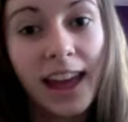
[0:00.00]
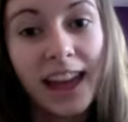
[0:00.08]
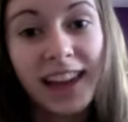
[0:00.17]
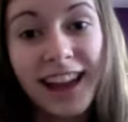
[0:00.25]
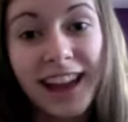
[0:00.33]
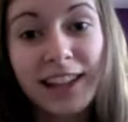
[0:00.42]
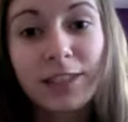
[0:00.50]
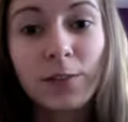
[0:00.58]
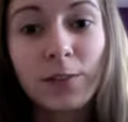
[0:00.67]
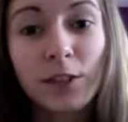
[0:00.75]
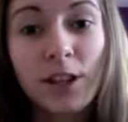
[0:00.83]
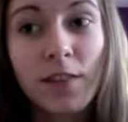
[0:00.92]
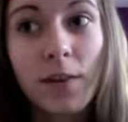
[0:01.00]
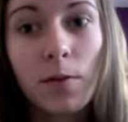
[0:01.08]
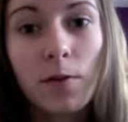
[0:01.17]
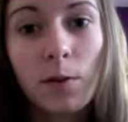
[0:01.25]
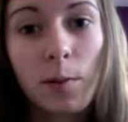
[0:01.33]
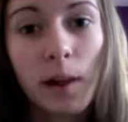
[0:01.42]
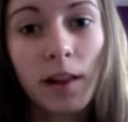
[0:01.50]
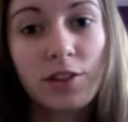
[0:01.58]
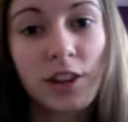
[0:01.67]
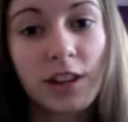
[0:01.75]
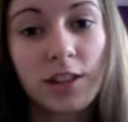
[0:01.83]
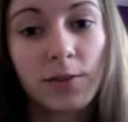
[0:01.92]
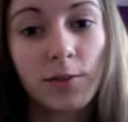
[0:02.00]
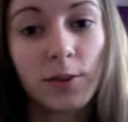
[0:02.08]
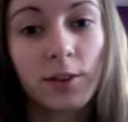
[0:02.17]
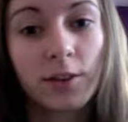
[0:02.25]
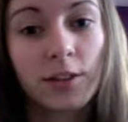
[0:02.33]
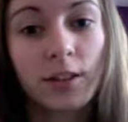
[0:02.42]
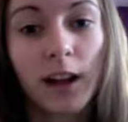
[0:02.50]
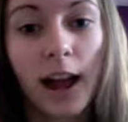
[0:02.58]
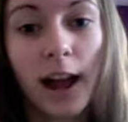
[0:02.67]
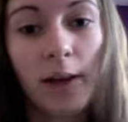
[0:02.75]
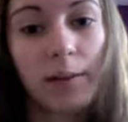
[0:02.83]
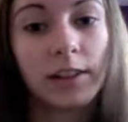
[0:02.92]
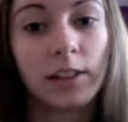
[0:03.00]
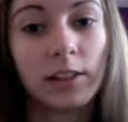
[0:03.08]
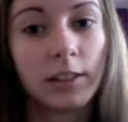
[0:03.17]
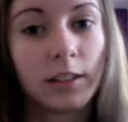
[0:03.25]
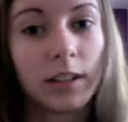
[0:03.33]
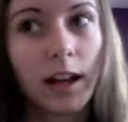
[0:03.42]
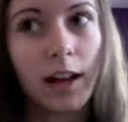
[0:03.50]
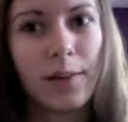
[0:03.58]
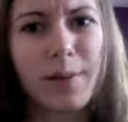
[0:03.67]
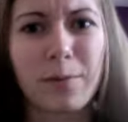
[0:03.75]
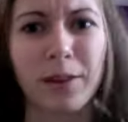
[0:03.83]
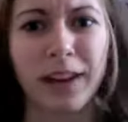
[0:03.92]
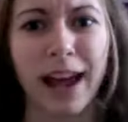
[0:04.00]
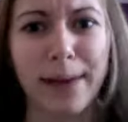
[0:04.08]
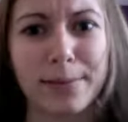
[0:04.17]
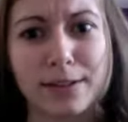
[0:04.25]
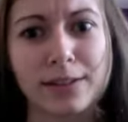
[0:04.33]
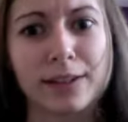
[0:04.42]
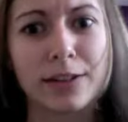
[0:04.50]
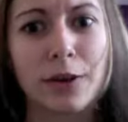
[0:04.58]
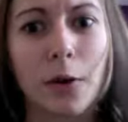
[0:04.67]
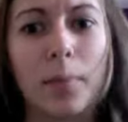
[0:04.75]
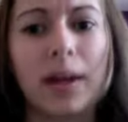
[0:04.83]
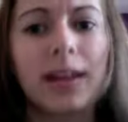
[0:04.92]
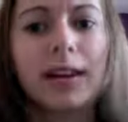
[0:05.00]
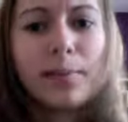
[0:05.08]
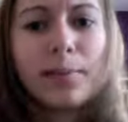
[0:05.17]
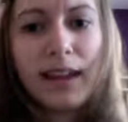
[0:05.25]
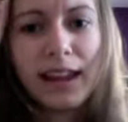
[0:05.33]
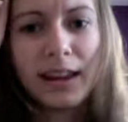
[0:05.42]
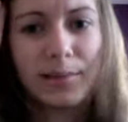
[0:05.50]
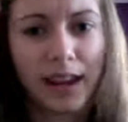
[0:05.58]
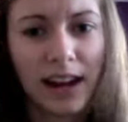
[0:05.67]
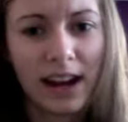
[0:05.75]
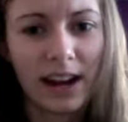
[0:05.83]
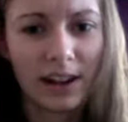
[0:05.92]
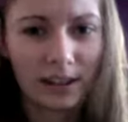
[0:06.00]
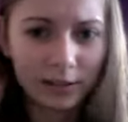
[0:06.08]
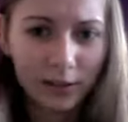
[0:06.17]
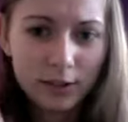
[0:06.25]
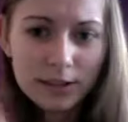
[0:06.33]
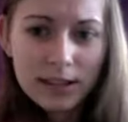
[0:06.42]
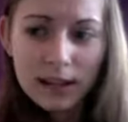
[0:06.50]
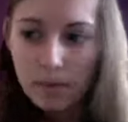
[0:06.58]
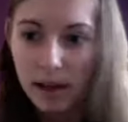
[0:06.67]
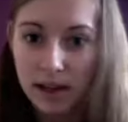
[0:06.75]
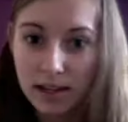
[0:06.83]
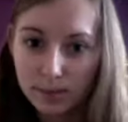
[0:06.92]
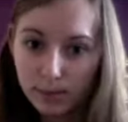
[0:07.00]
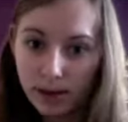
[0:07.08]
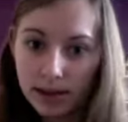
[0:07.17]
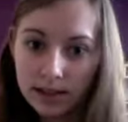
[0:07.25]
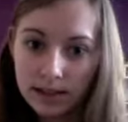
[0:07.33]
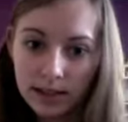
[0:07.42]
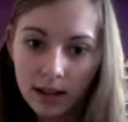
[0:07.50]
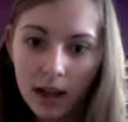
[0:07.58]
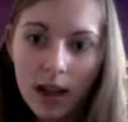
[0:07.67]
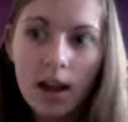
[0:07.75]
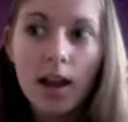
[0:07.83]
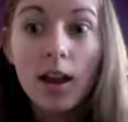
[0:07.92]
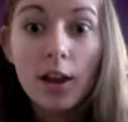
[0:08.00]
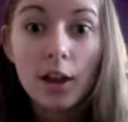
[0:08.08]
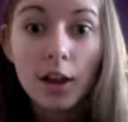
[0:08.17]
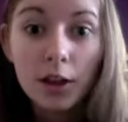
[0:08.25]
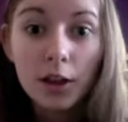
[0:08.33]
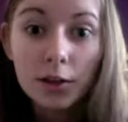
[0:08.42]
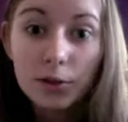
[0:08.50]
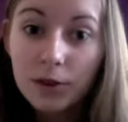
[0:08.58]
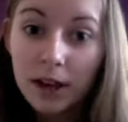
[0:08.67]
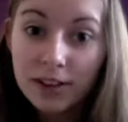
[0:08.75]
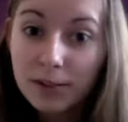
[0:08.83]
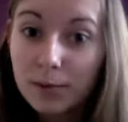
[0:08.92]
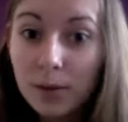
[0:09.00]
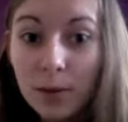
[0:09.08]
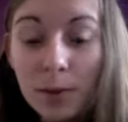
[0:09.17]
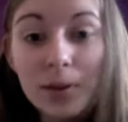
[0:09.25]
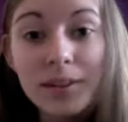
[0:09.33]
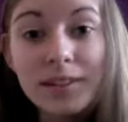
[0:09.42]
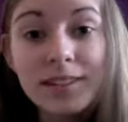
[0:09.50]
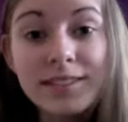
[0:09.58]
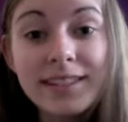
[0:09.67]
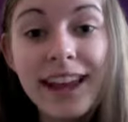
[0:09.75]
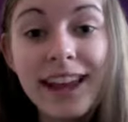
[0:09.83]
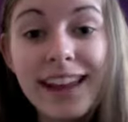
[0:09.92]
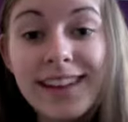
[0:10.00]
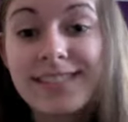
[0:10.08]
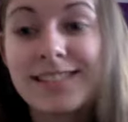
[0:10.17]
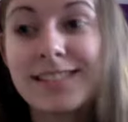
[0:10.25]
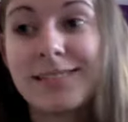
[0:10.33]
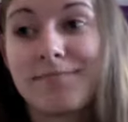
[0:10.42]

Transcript: Hey guys, first off I want to apologize for how I look. I'm wearing absolutely no makeup and my hair looks like a mess, but you guys are more important and